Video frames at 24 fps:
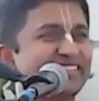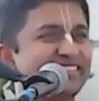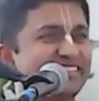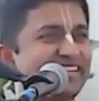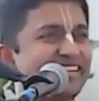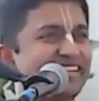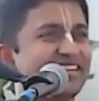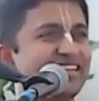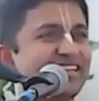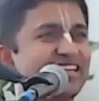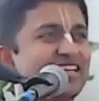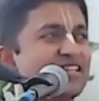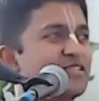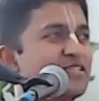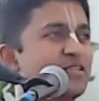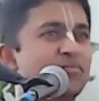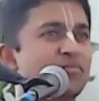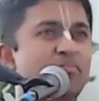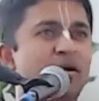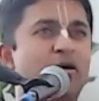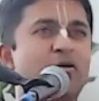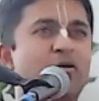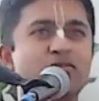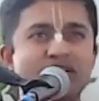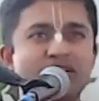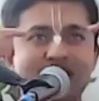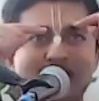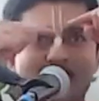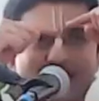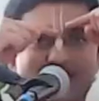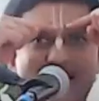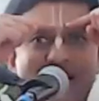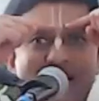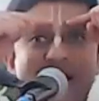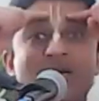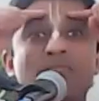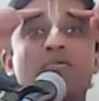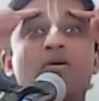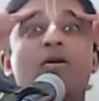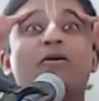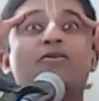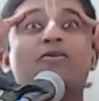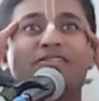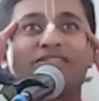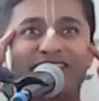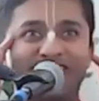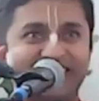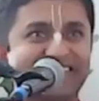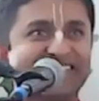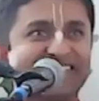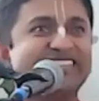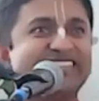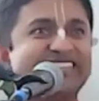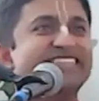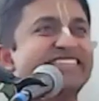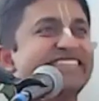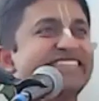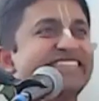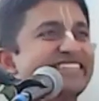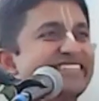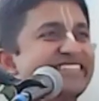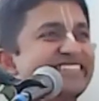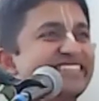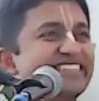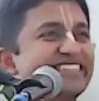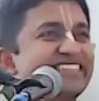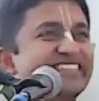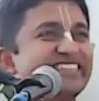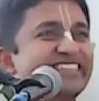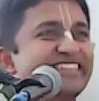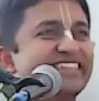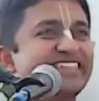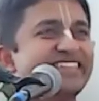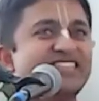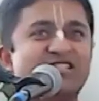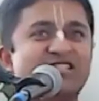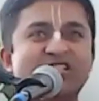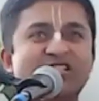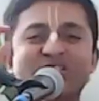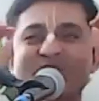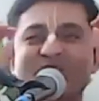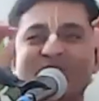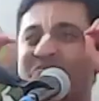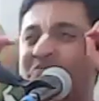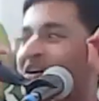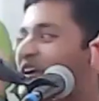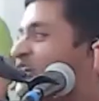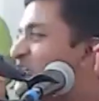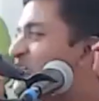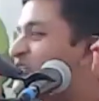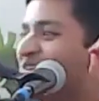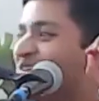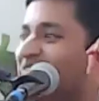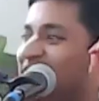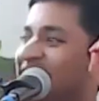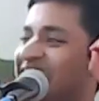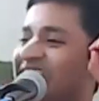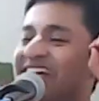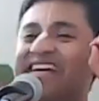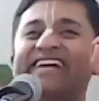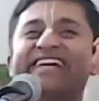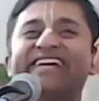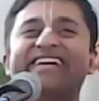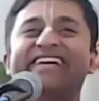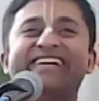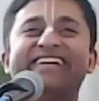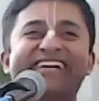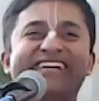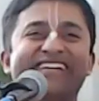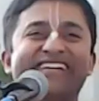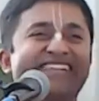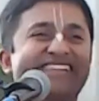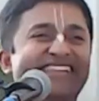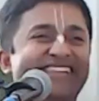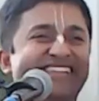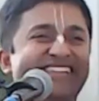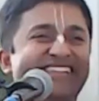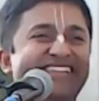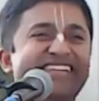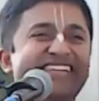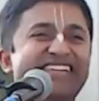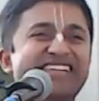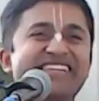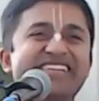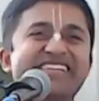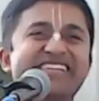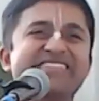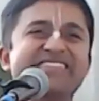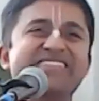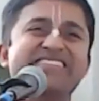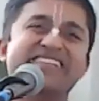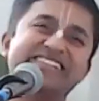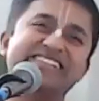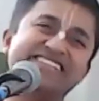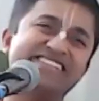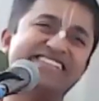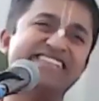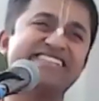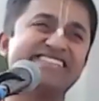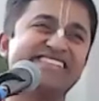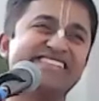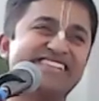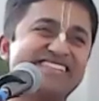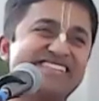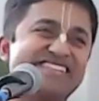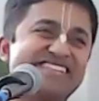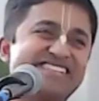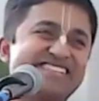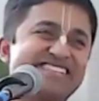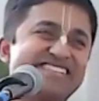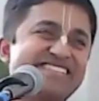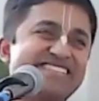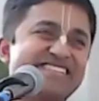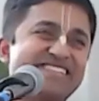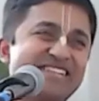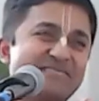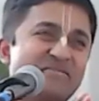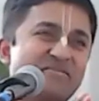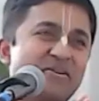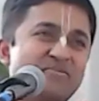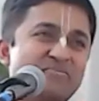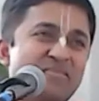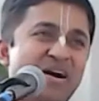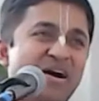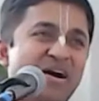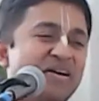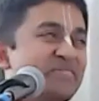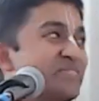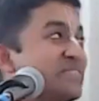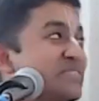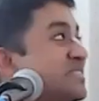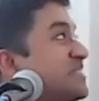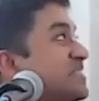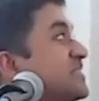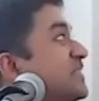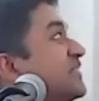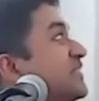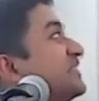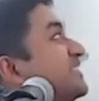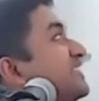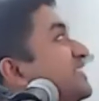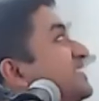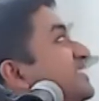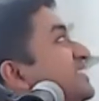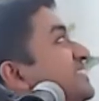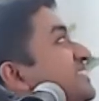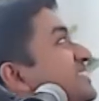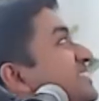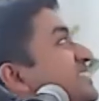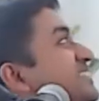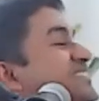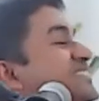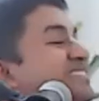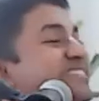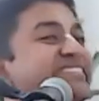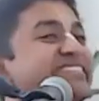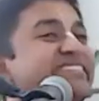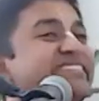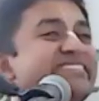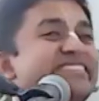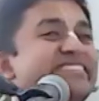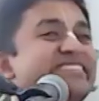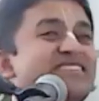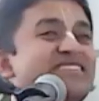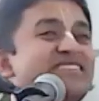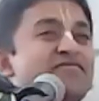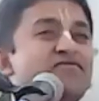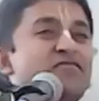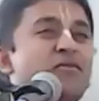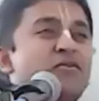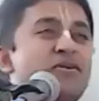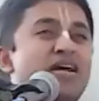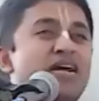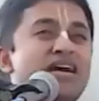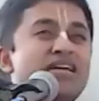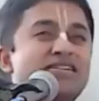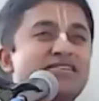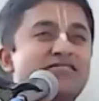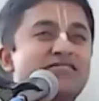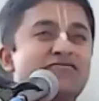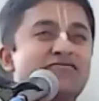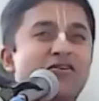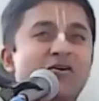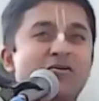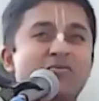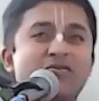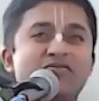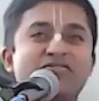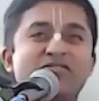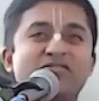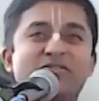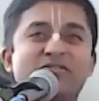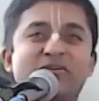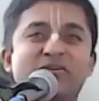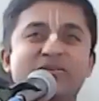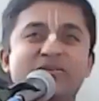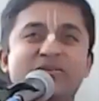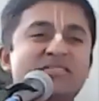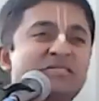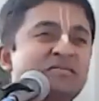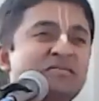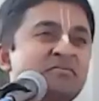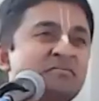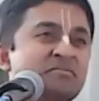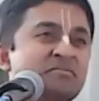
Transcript: Right? So the boundary are the eyebrows. Just to make sure that Vedanta Desikara has written about Mahavishnu, the four-handed form of the Lord.